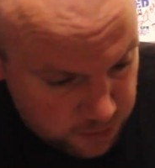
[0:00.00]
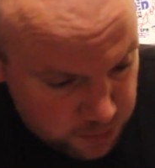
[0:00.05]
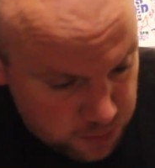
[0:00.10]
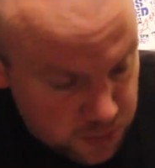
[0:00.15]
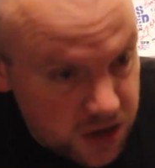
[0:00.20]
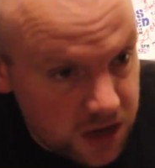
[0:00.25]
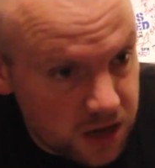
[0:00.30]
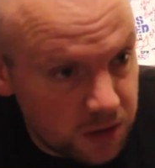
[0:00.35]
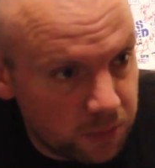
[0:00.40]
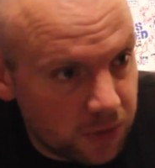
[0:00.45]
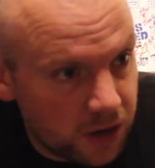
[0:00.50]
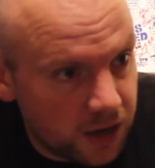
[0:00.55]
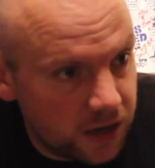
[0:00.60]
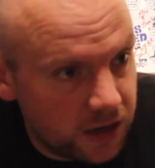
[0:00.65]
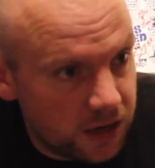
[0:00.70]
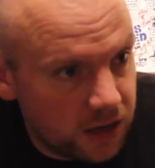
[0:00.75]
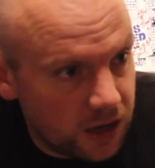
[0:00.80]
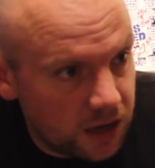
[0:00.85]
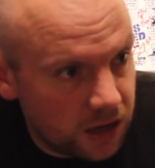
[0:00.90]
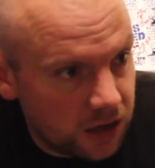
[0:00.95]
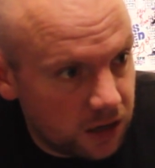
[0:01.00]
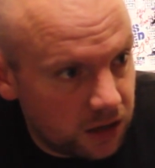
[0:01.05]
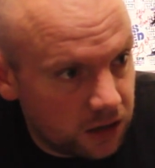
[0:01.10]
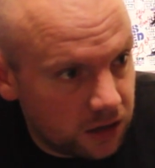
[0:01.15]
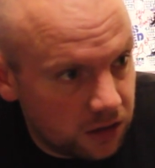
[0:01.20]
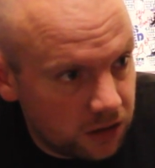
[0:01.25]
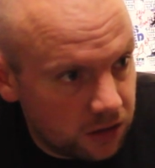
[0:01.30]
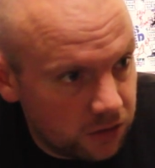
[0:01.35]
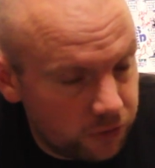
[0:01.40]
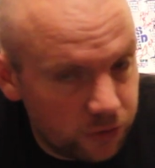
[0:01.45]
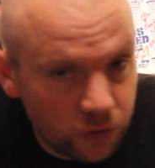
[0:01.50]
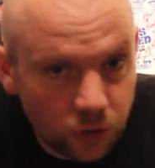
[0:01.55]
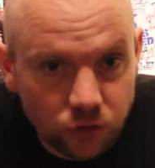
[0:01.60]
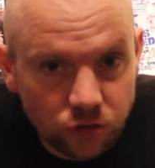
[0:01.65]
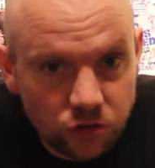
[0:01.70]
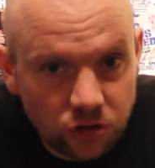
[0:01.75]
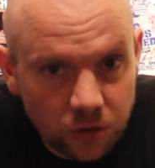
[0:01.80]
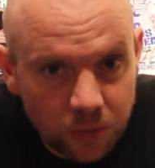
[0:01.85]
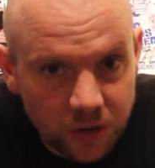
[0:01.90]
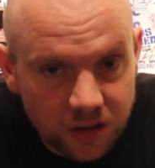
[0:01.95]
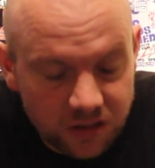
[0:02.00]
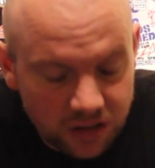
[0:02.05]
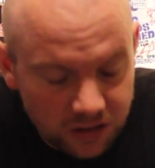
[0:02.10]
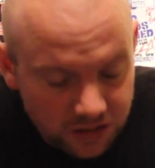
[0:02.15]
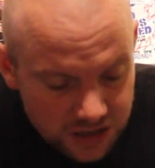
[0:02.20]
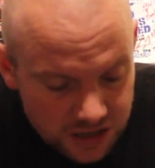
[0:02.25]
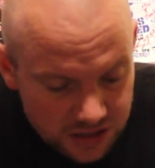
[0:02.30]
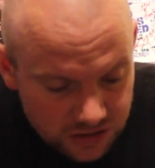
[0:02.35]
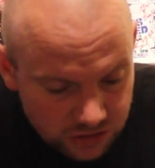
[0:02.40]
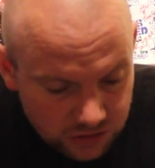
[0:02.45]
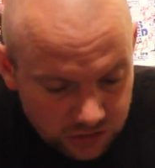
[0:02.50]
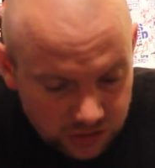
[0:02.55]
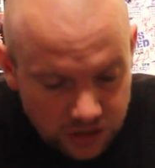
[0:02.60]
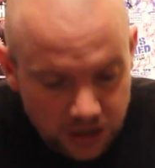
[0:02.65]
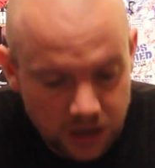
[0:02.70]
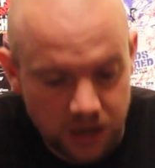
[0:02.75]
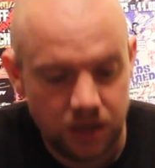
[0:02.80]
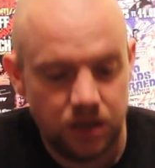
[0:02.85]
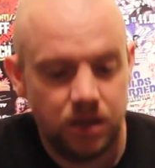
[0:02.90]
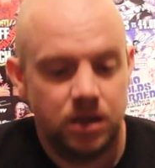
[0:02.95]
me and my fiance went to Leeds,